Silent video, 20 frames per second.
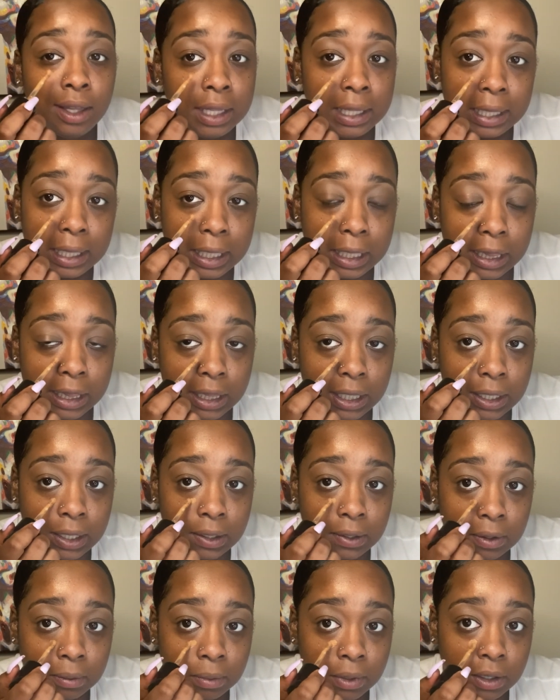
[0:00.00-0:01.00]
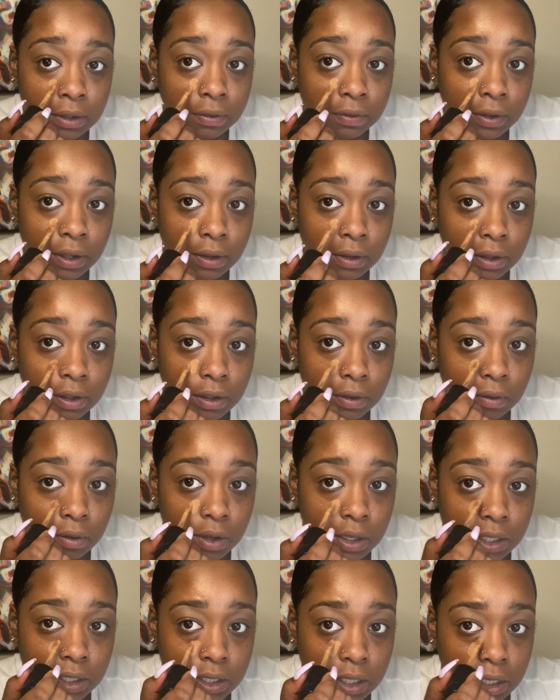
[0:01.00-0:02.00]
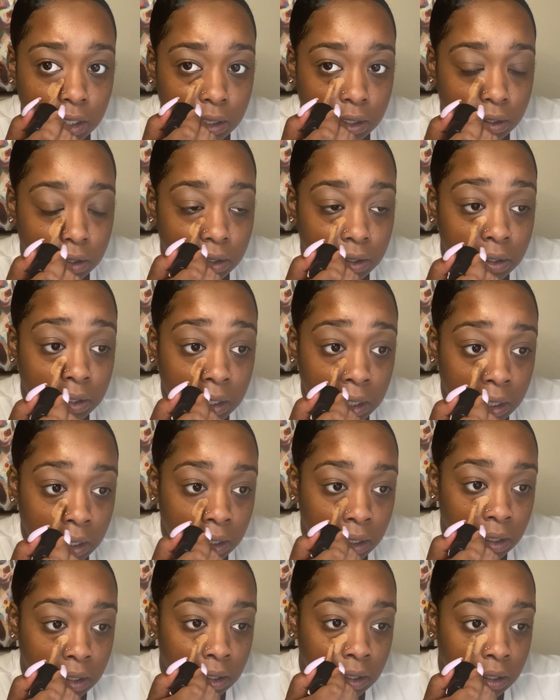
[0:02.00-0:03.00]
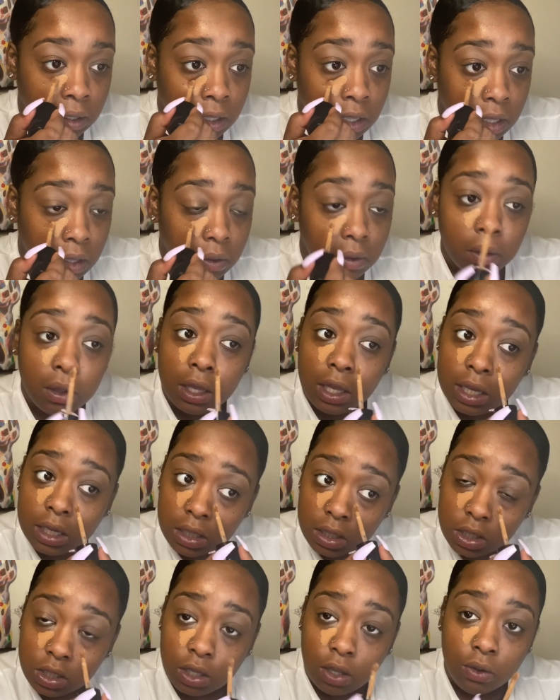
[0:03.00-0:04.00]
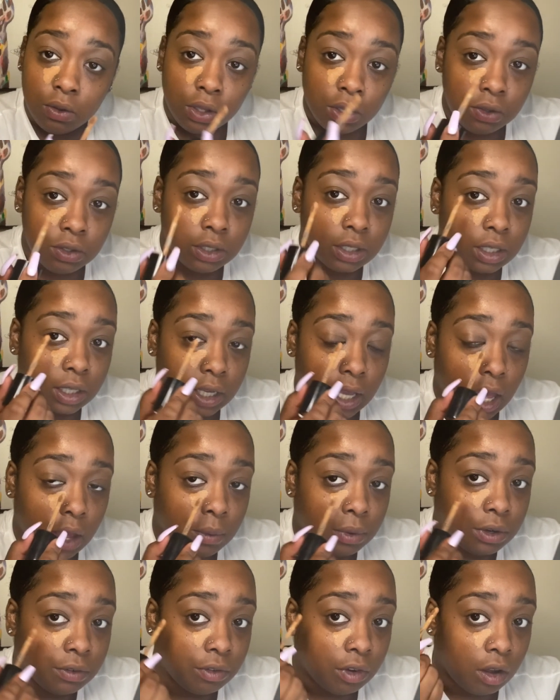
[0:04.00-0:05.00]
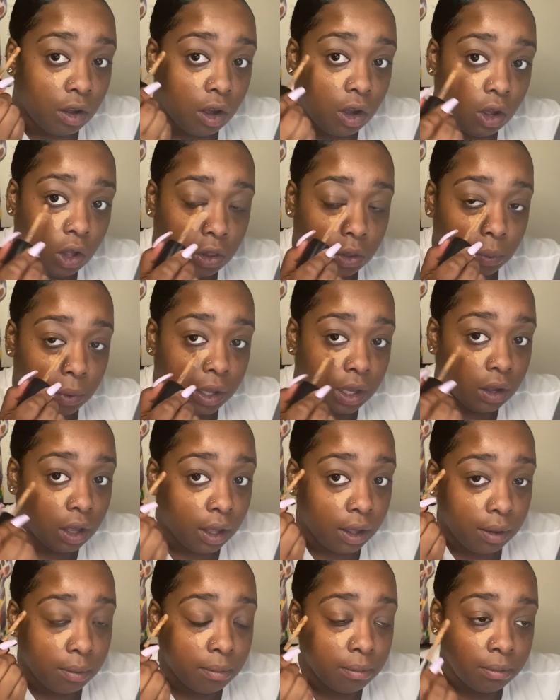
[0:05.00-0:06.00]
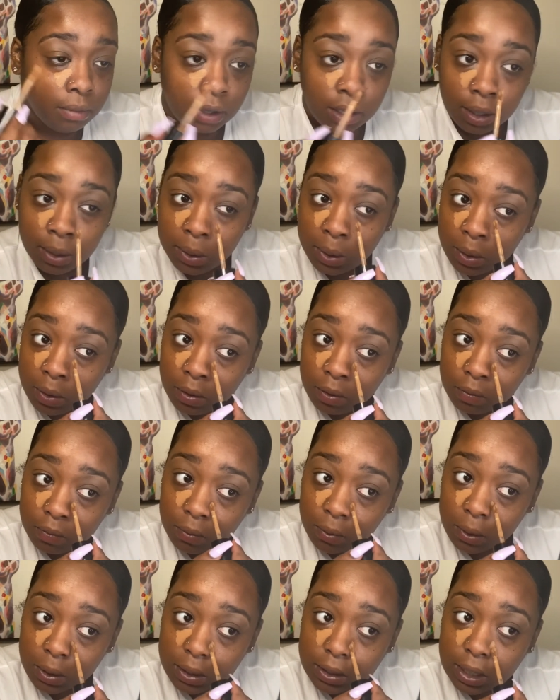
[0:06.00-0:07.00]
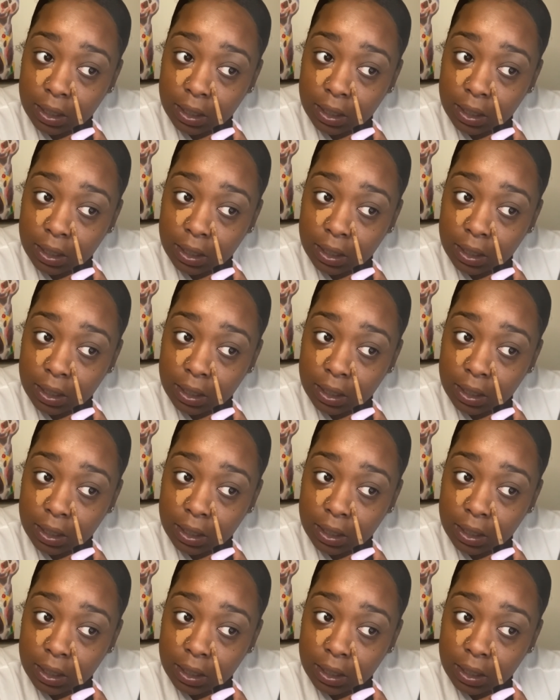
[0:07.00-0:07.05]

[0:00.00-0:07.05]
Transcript: A little bit of concealer. And so usually I would have gone all the way up. For this